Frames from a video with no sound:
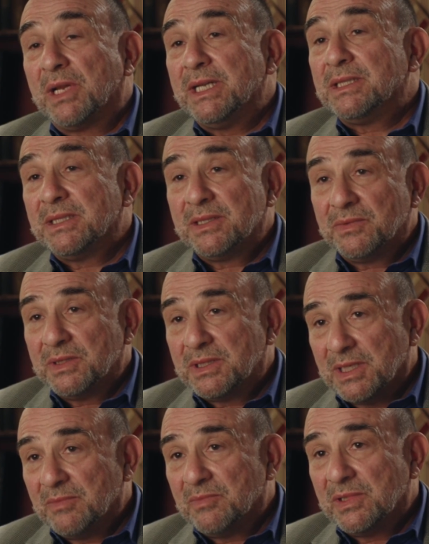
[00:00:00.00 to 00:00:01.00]
places with
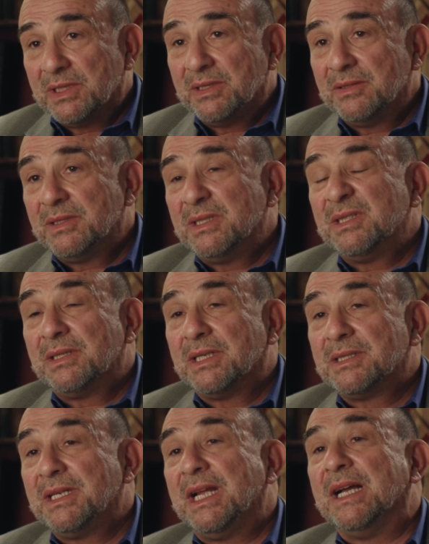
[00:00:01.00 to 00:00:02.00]
someone who didn't,
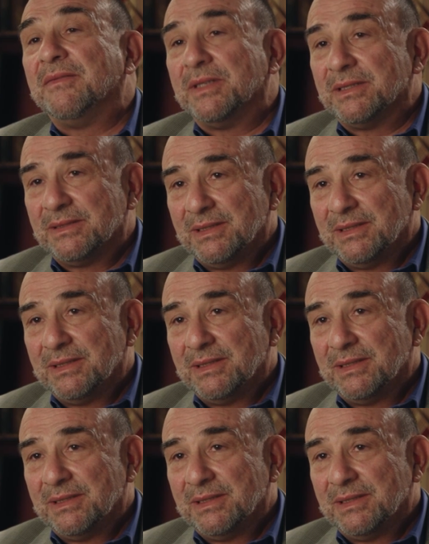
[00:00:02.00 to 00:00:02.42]
doesn't have it